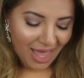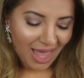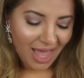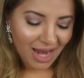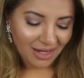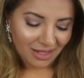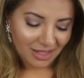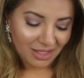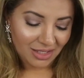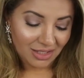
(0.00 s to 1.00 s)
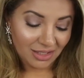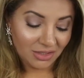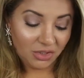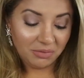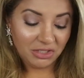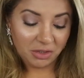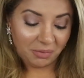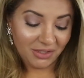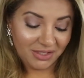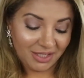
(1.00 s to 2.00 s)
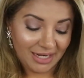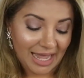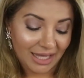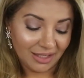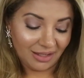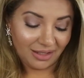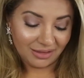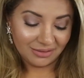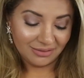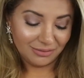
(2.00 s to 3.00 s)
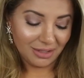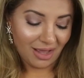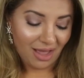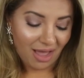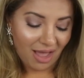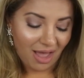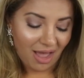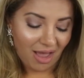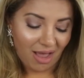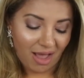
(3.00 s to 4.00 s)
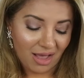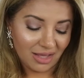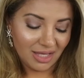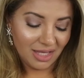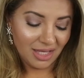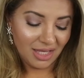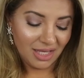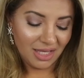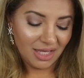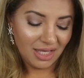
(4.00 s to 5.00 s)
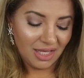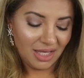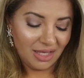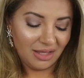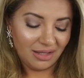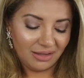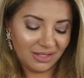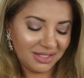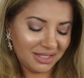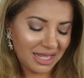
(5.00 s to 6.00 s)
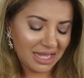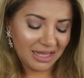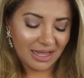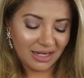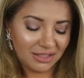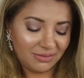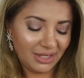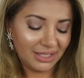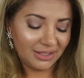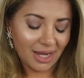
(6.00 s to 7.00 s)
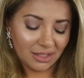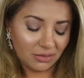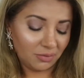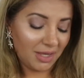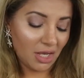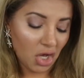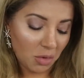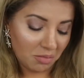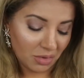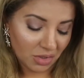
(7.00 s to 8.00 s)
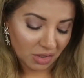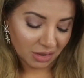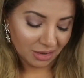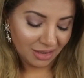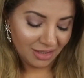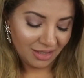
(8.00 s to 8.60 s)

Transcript: And too much personality. Uh, they're saying that it's very attractive to be humble.